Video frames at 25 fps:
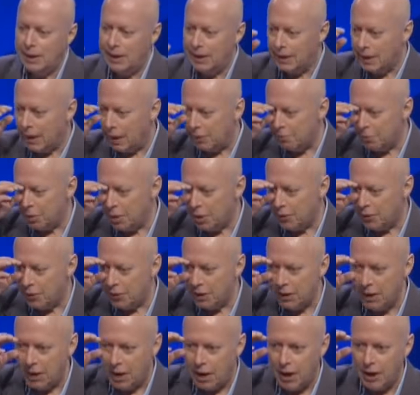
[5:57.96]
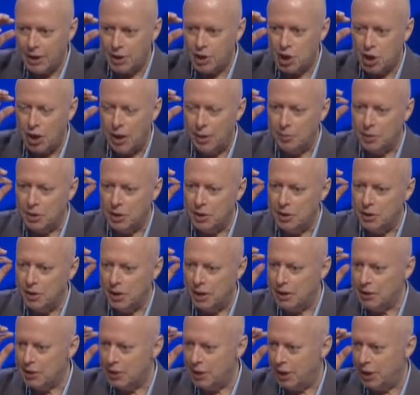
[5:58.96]
It had perfectly eye-shaped
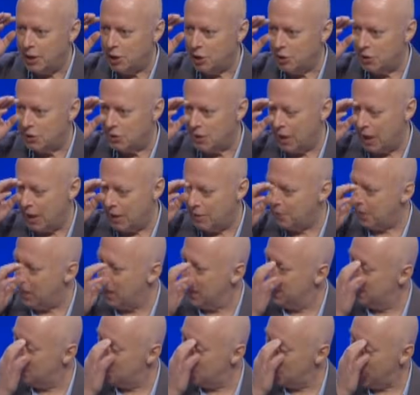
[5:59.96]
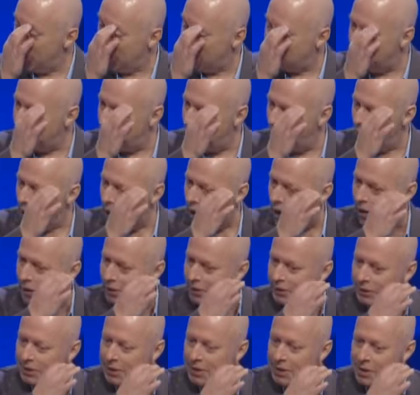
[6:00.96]
indentations, exactly where
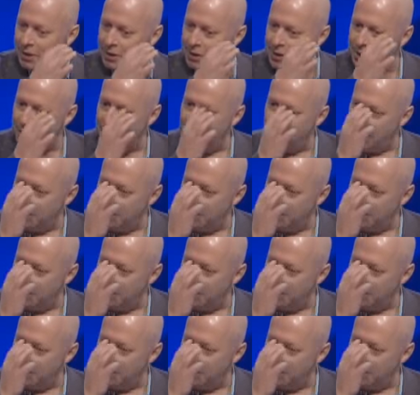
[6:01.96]
the